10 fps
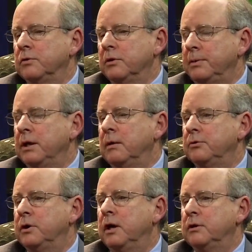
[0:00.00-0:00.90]
When somebody
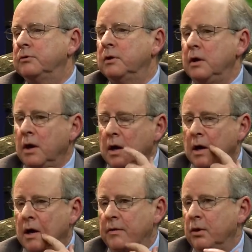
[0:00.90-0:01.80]
comes to us,
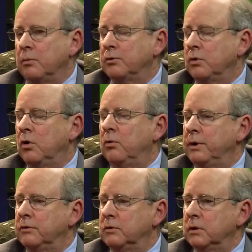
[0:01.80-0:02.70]
they almost
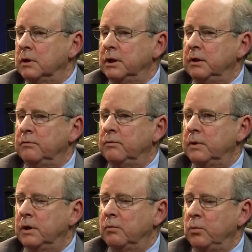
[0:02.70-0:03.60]
always leave
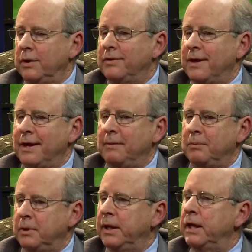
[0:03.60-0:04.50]
with a
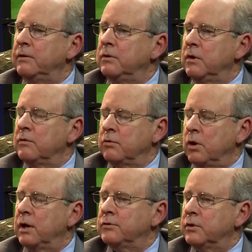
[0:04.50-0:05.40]
plan
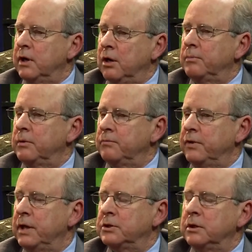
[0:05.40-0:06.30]
for us to help them
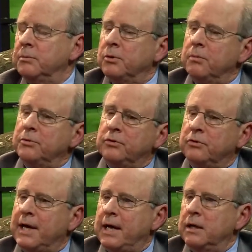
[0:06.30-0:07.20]
financially. And the purpose
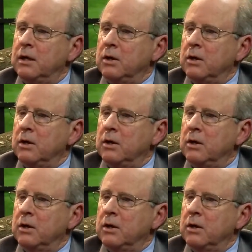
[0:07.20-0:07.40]
of that,